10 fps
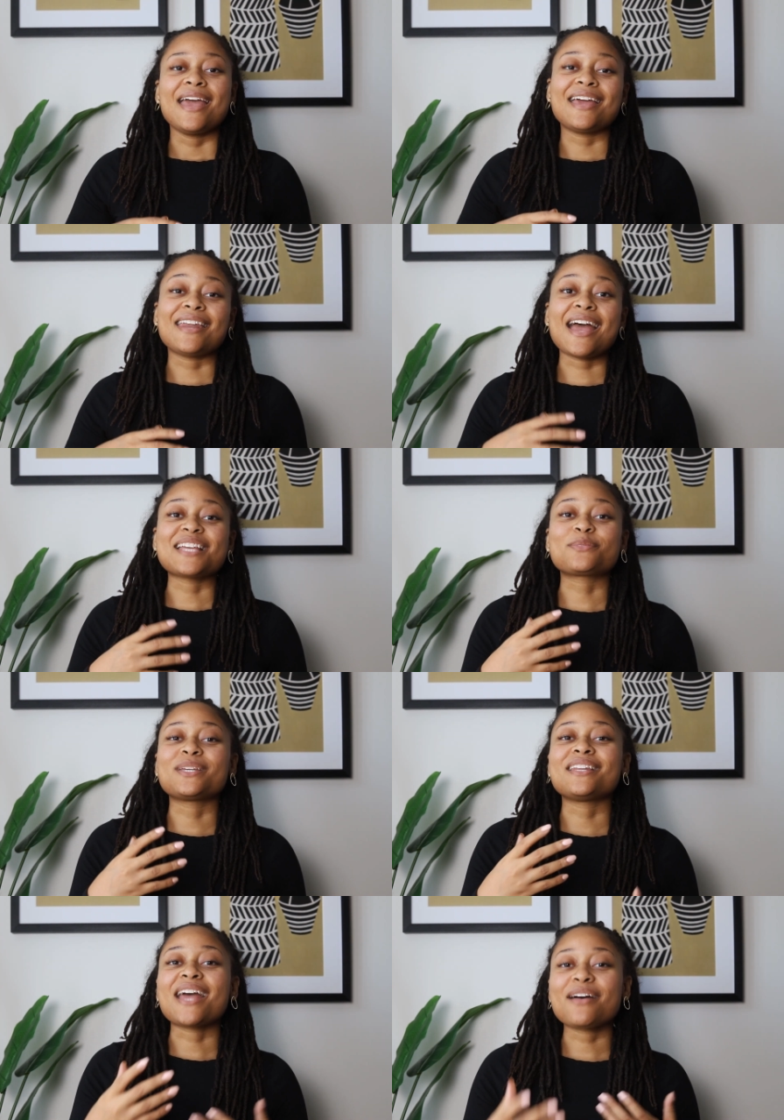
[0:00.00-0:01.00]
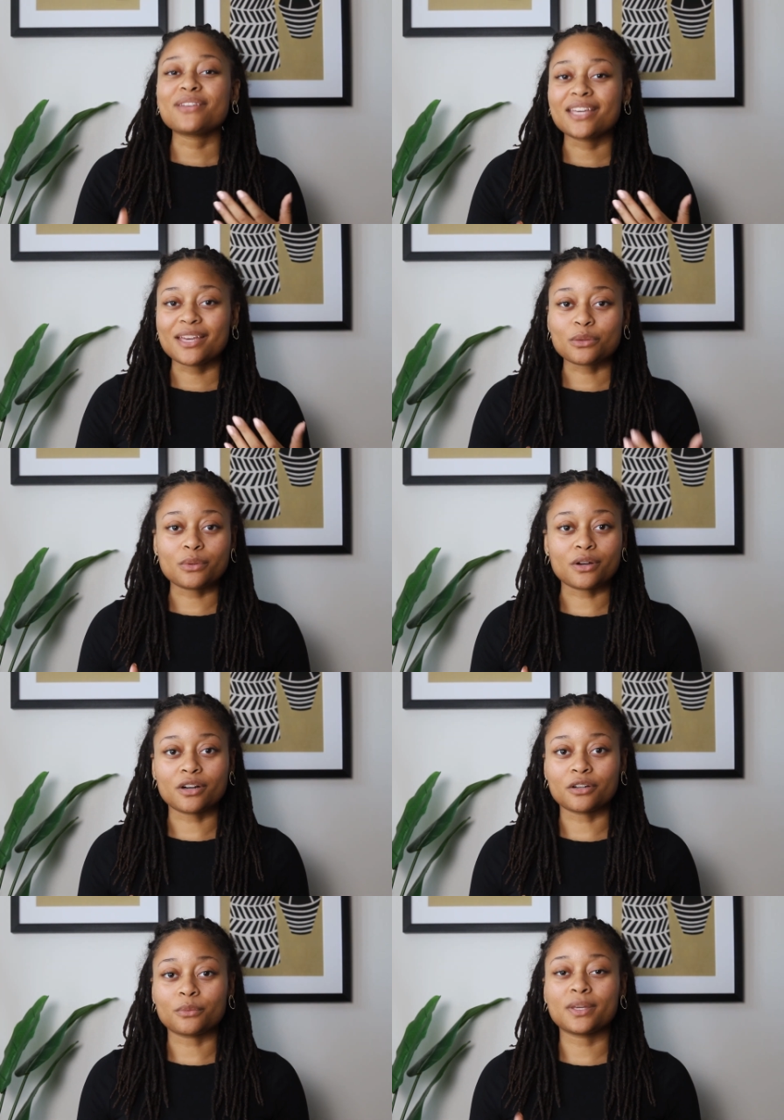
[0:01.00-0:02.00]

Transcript: And as we navigate through the hurt,